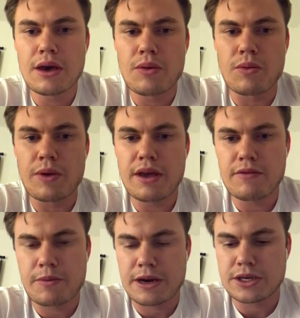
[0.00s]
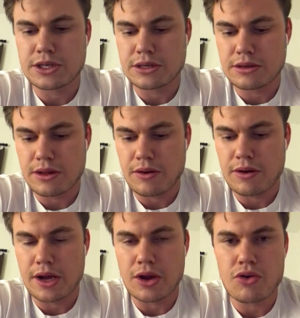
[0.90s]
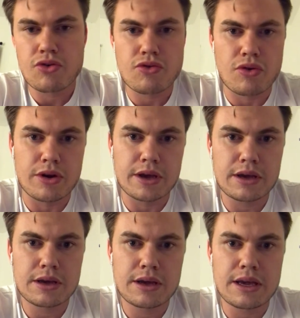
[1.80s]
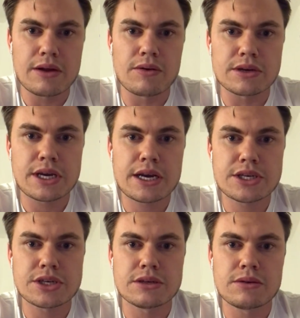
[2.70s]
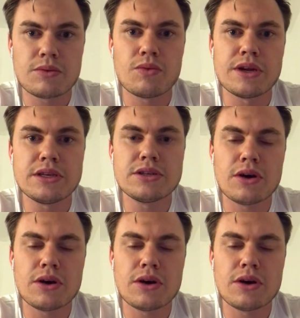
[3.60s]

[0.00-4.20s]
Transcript: When we have a patient and they're in a chronic irritation, we